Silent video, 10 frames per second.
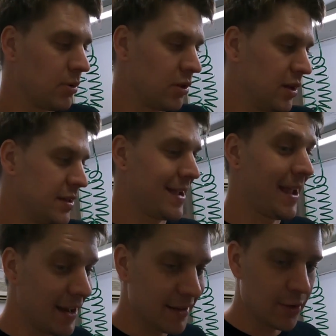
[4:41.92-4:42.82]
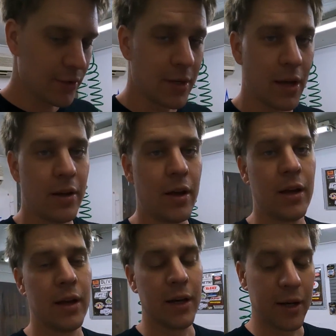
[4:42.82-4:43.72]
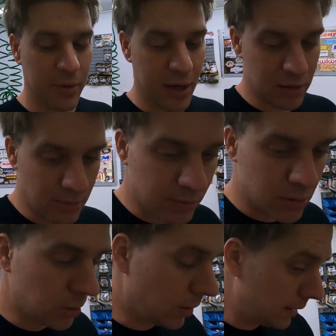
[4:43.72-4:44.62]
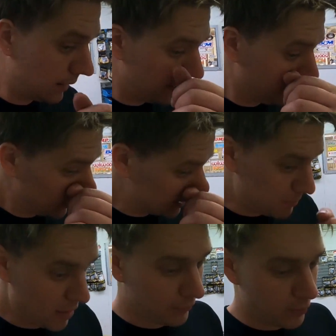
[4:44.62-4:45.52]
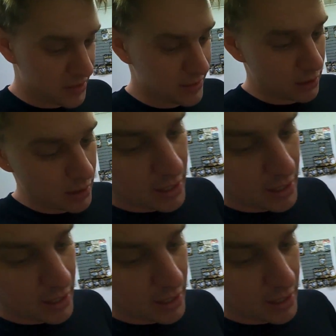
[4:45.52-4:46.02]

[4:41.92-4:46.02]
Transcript: on both the intake and exhaust side to get them up to spec for install